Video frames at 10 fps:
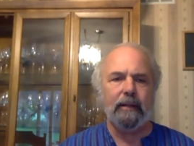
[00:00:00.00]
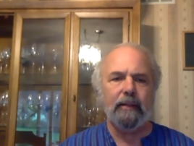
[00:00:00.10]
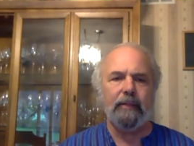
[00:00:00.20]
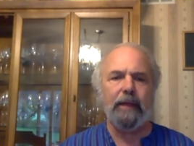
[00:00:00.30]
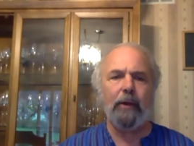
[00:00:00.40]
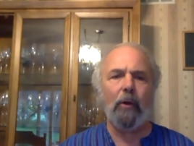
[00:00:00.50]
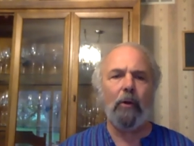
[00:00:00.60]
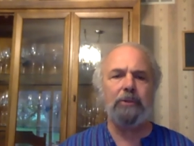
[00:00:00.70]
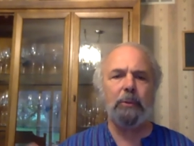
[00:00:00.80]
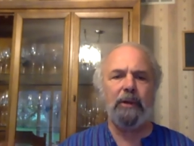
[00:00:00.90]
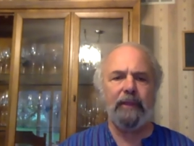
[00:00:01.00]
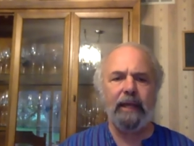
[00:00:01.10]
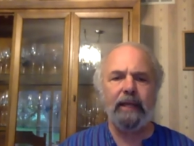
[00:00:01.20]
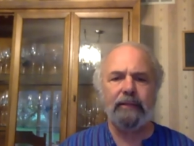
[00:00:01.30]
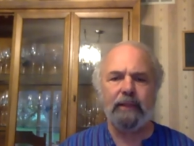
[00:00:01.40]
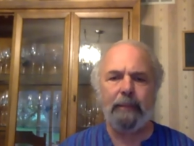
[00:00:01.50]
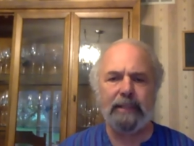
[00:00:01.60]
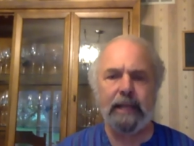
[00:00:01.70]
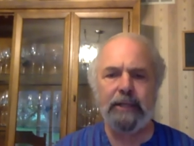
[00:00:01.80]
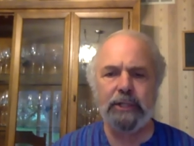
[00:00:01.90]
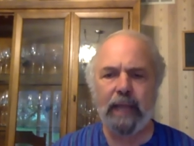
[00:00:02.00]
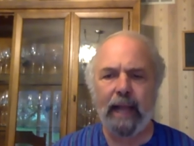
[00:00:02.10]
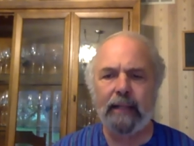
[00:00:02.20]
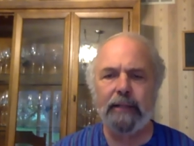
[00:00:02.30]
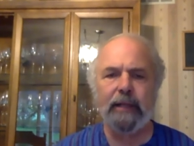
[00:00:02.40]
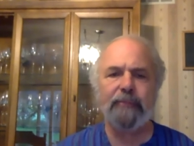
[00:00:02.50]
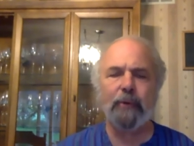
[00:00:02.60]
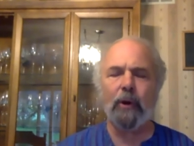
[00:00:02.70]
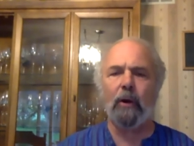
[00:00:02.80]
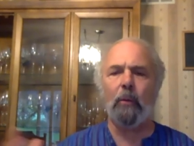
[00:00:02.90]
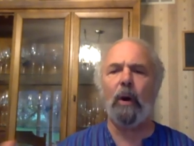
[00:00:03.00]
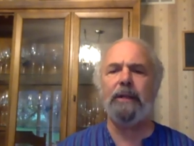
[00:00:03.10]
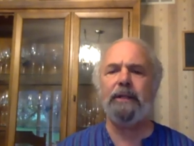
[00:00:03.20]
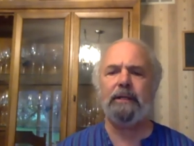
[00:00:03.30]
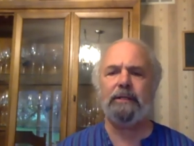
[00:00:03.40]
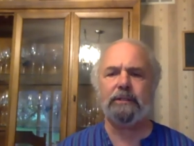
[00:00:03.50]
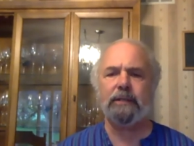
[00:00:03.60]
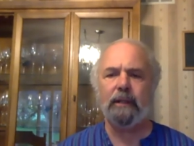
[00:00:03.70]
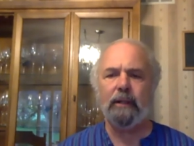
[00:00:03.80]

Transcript: that holds within it the potentiality for our oneness,